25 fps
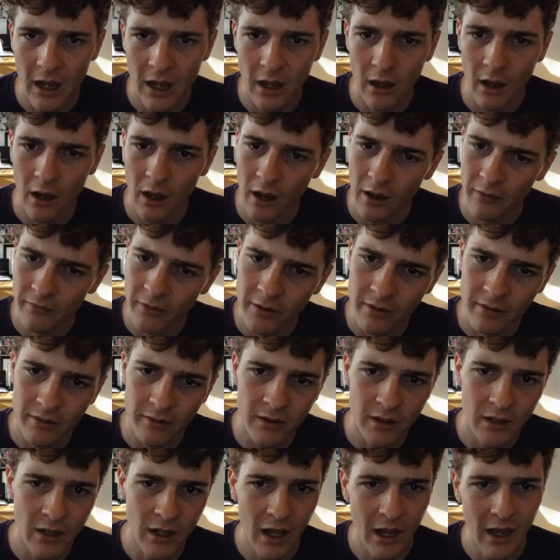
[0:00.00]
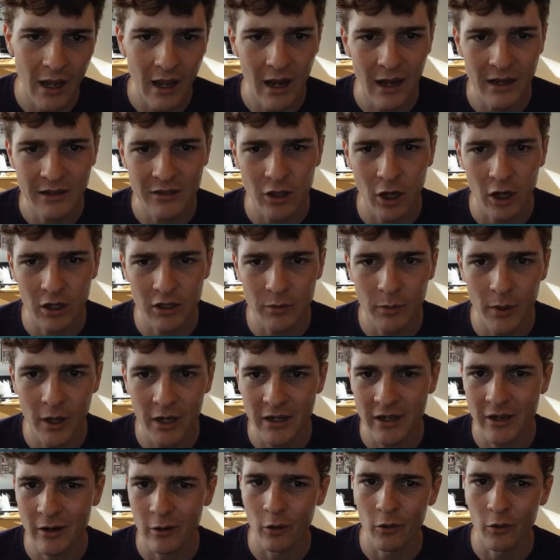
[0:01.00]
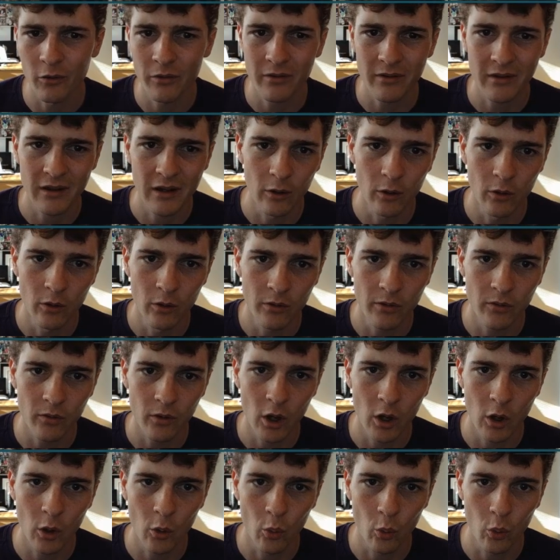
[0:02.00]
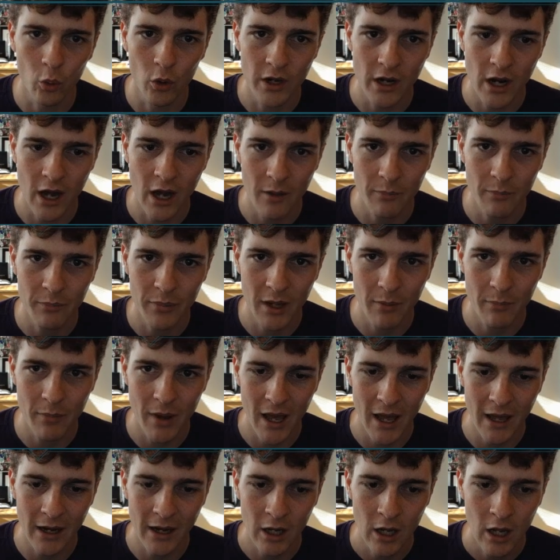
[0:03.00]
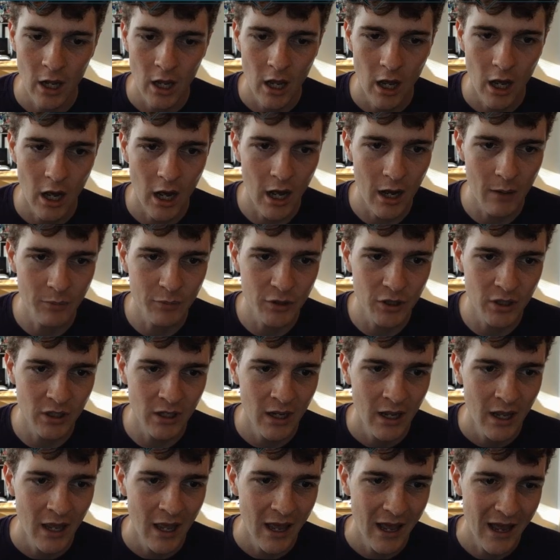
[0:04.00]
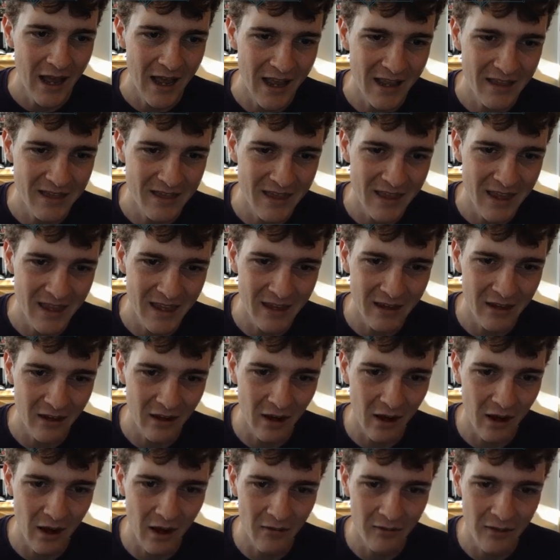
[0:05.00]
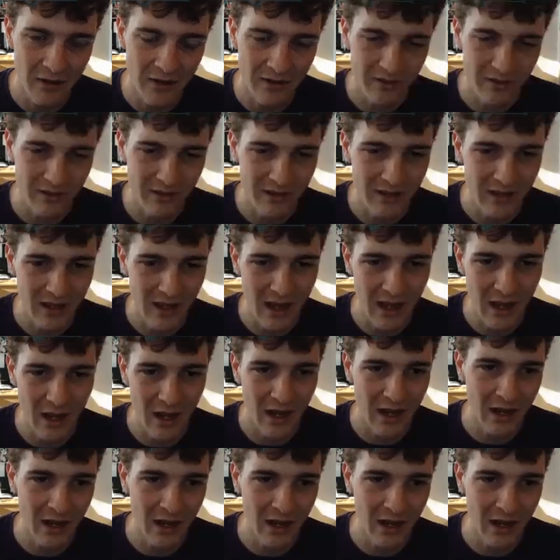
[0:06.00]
Obviously, I talked about heroes. Heroes would not be a bad option. I think, obviously, I